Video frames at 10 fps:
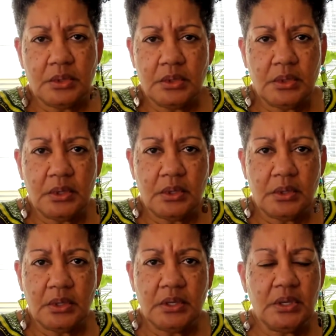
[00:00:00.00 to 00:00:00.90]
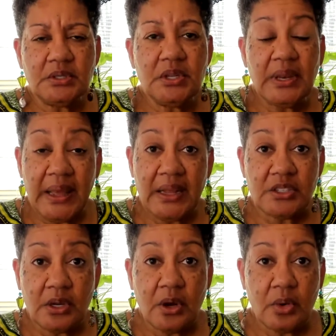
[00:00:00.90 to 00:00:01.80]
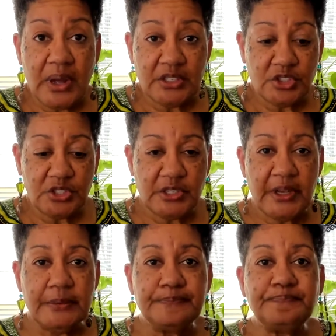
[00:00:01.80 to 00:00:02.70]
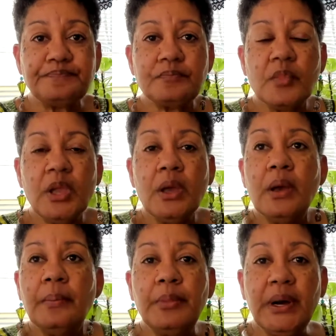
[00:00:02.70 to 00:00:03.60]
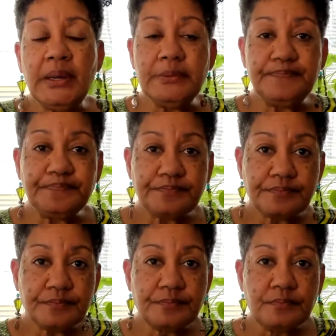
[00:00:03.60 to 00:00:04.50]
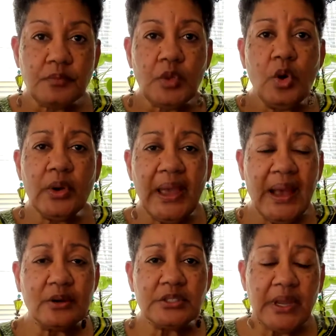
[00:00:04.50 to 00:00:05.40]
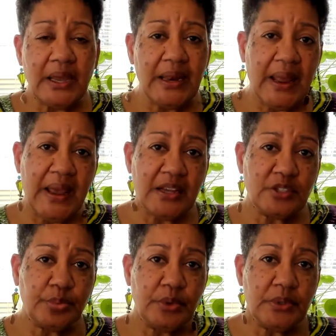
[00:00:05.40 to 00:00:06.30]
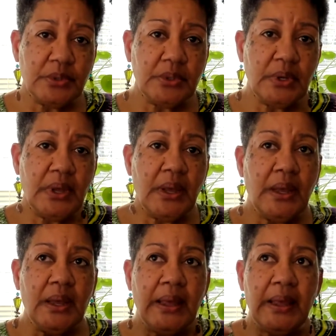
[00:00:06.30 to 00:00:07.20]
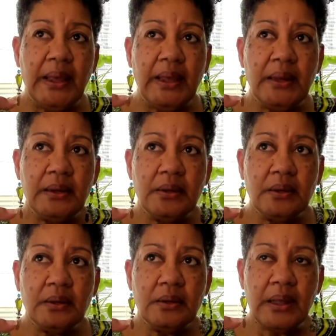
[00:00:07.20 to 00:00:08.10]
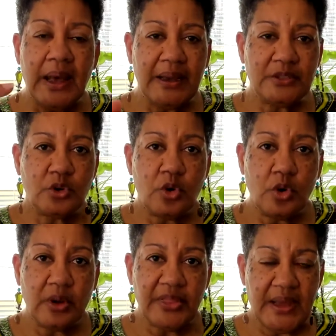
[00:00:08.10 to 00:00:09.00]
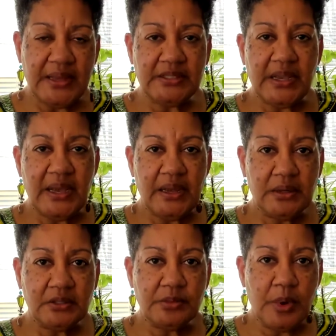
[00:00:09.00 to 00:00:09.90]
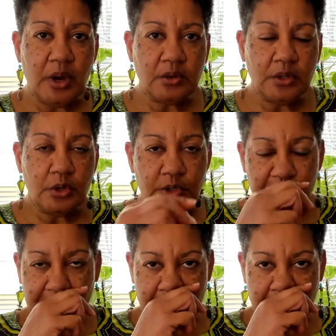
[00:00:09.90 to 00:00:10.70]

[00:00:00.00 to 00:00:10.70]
It doesn't last long, I should say. But okay, I was taking aspirin and the hydrochlorothiazide, small dosage.